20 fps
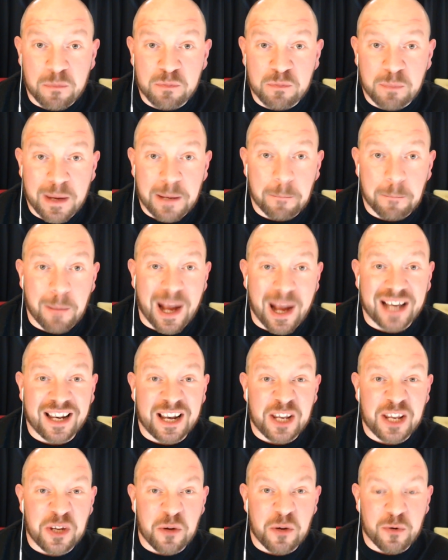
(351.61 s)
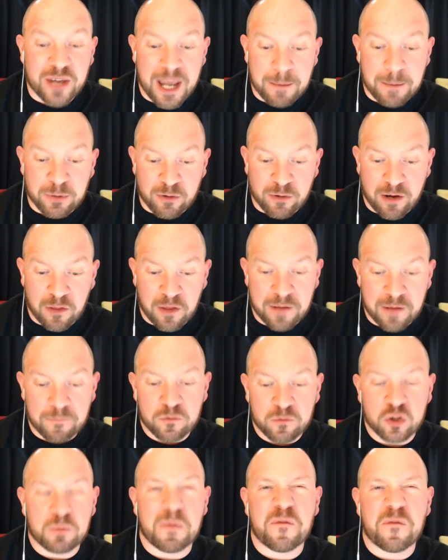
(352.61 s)
been back in any new games or anything?
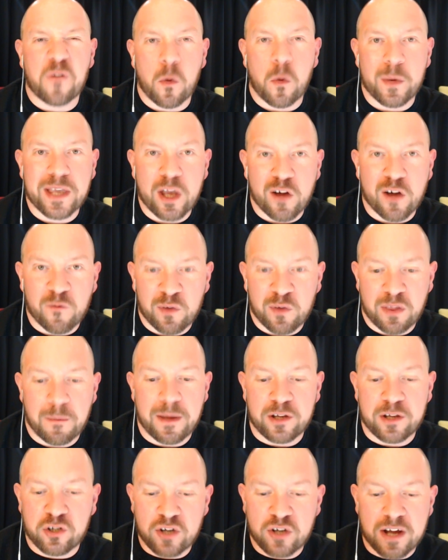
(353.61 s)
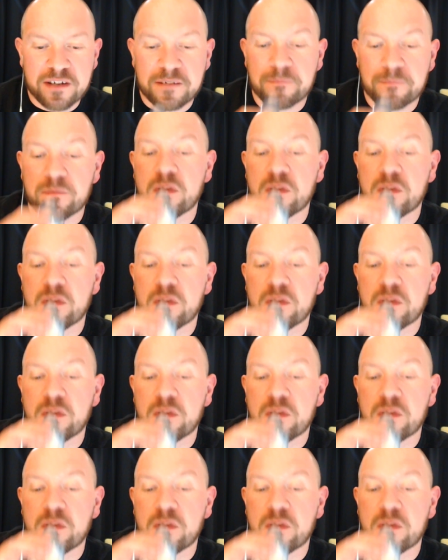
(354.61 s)
Just before we kick off with the main chat.